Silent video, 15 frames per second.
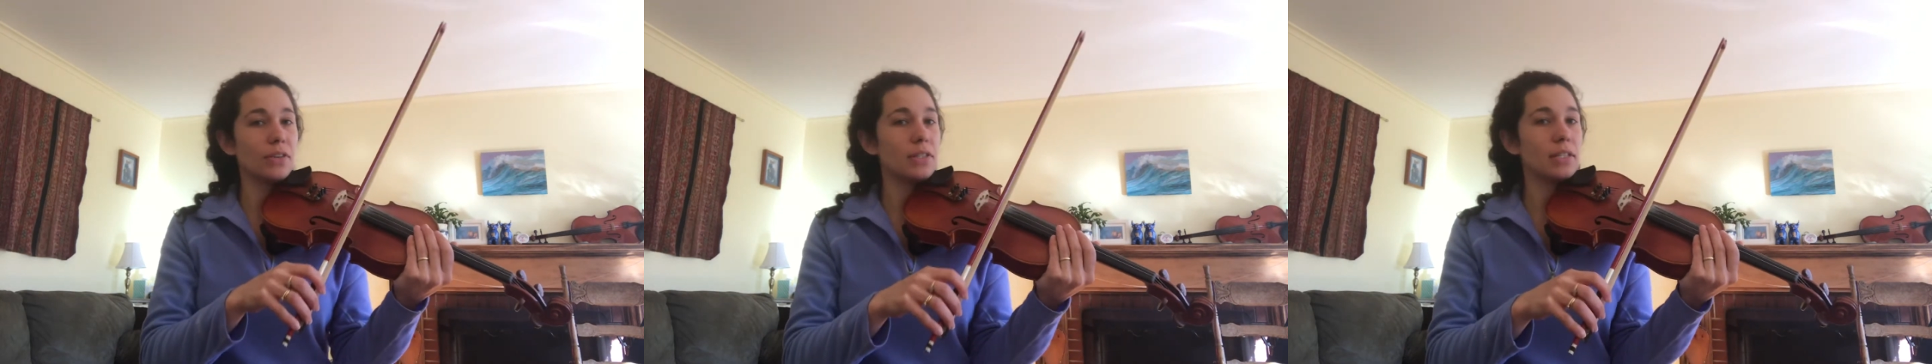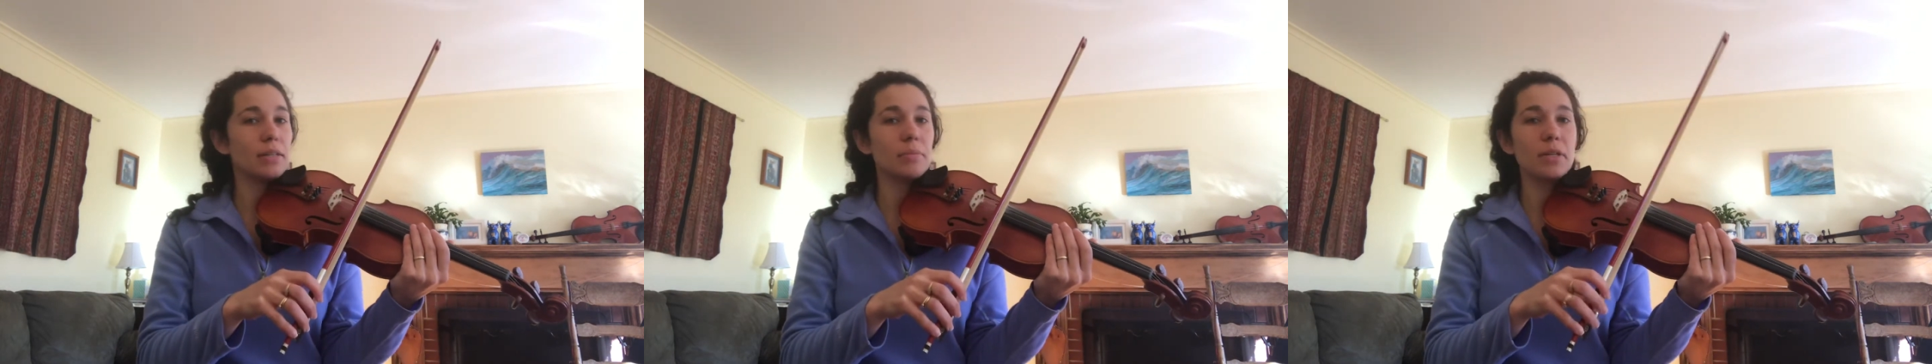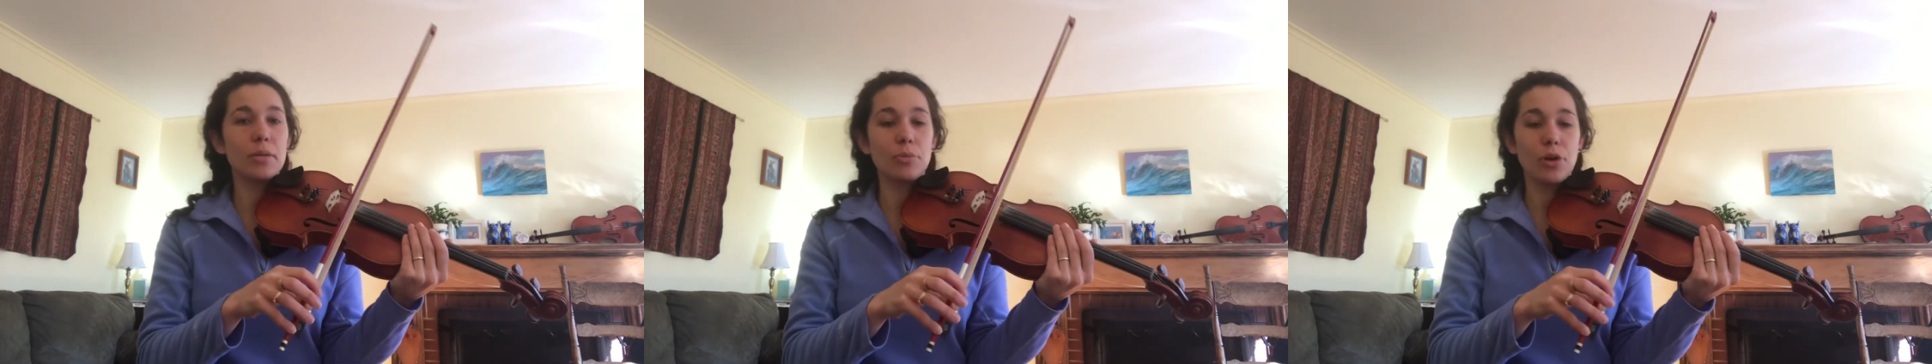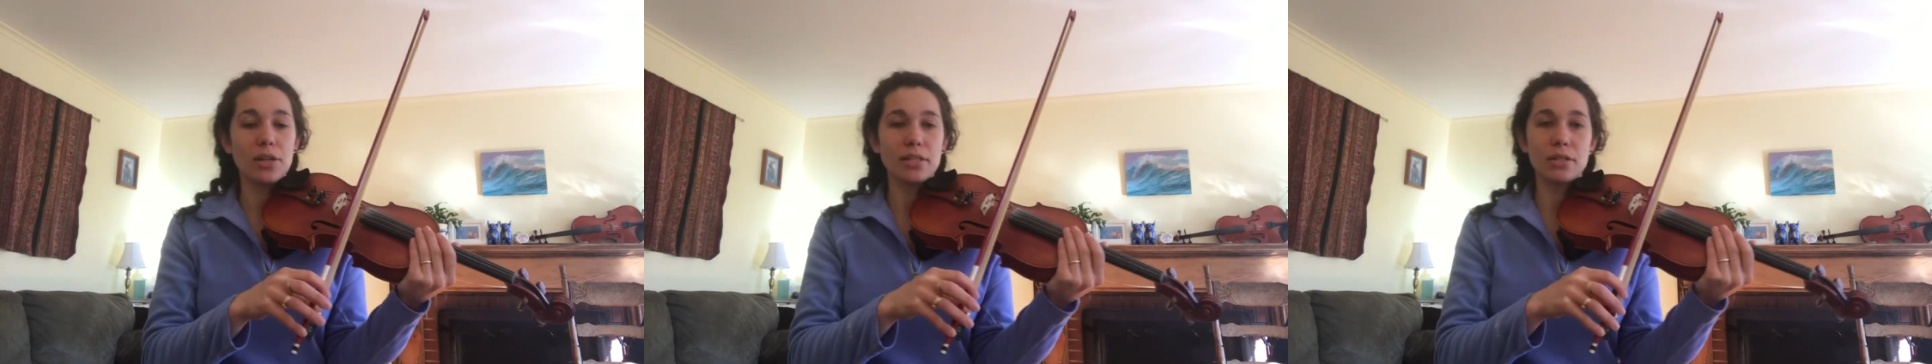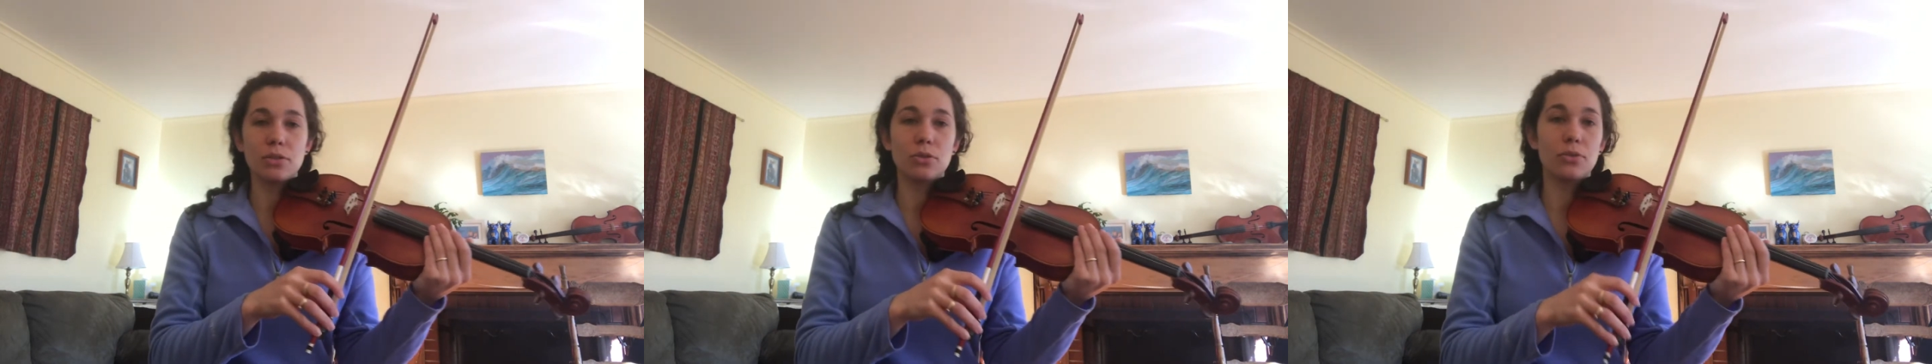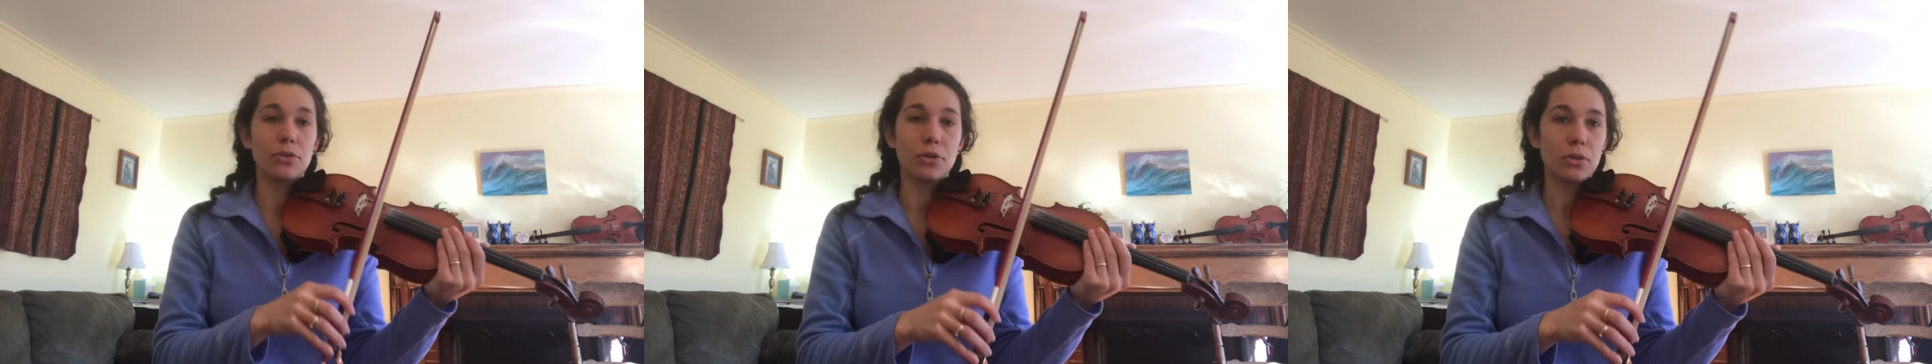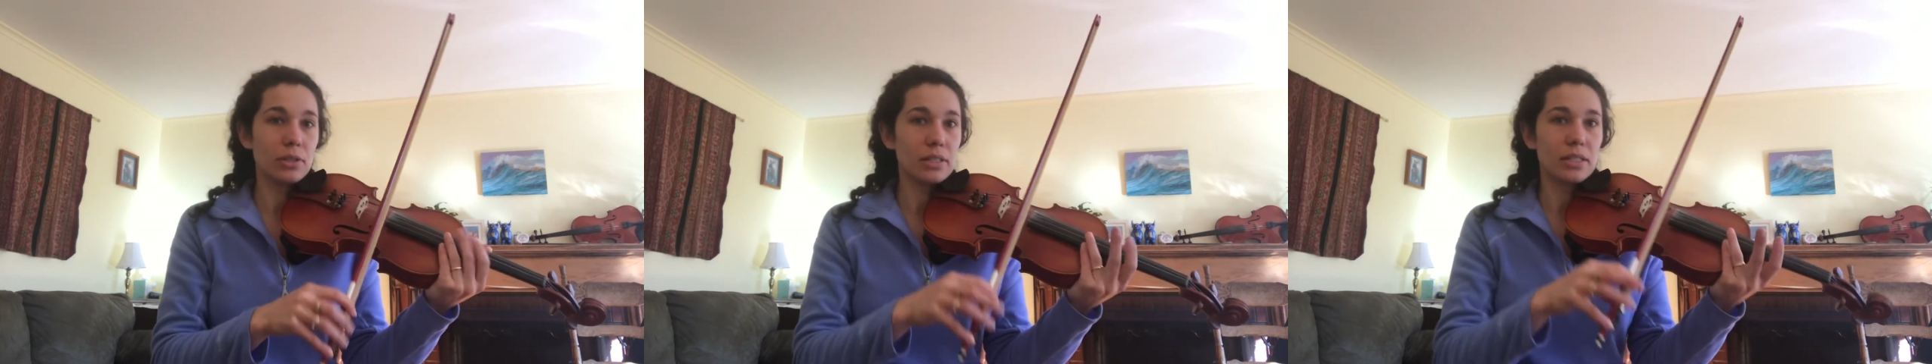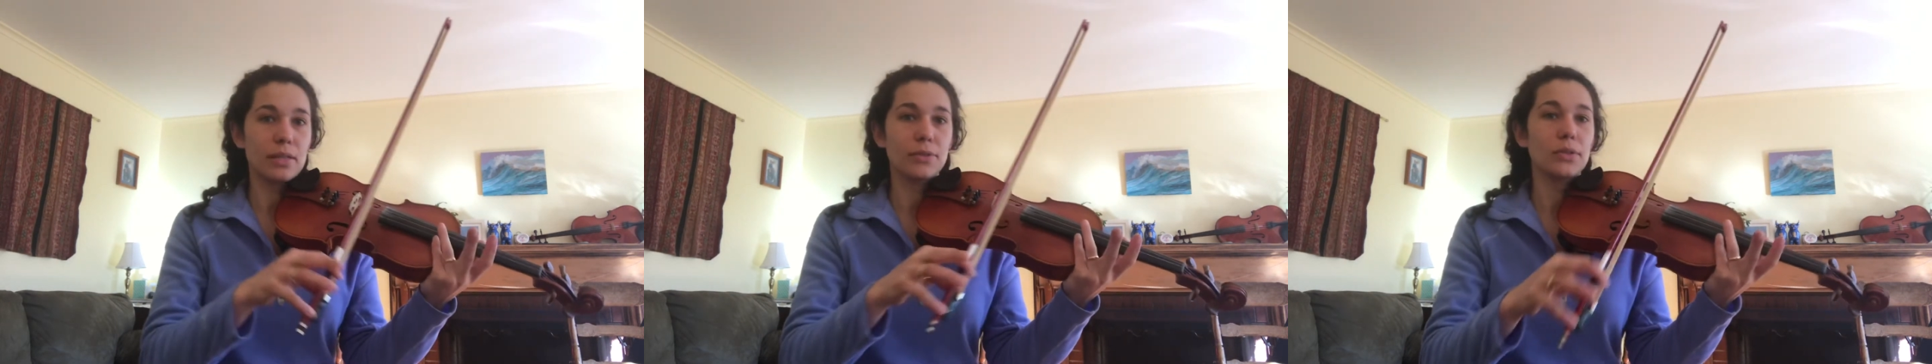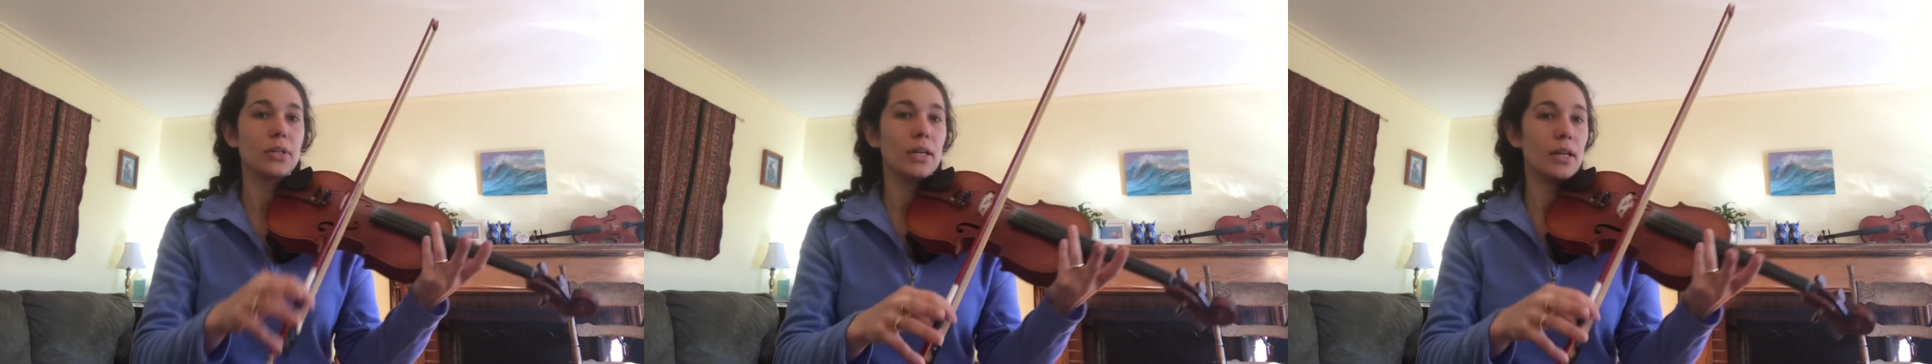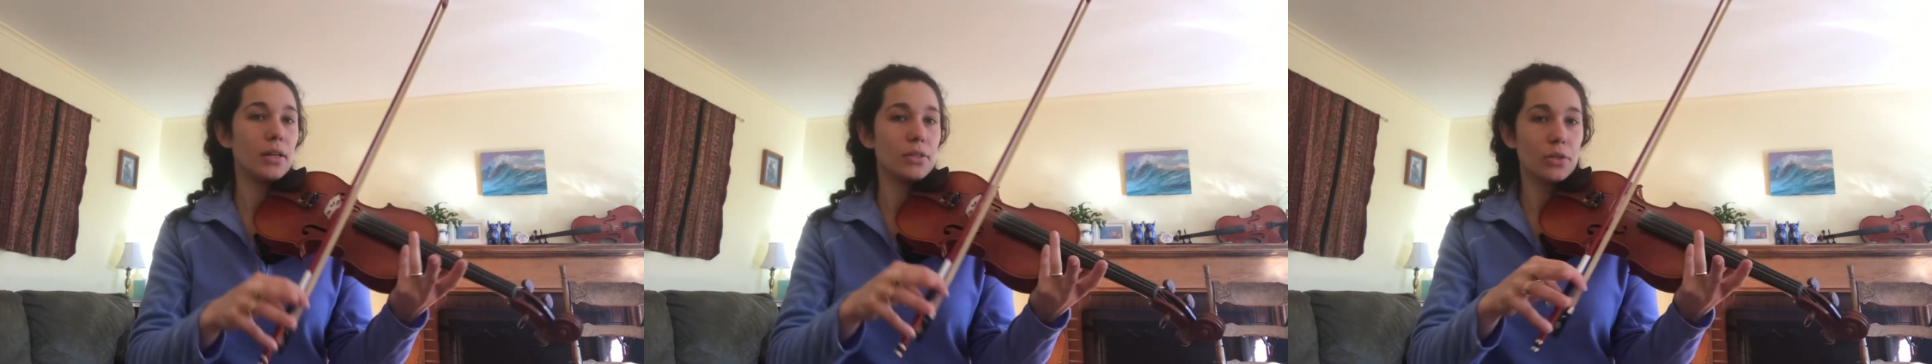This can be a process over several
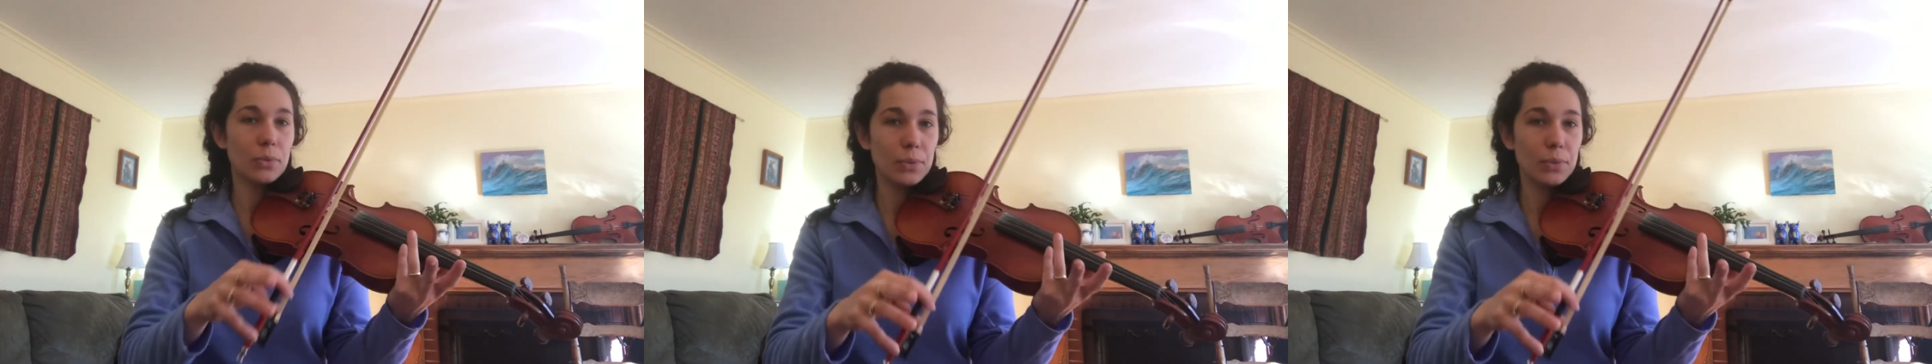days,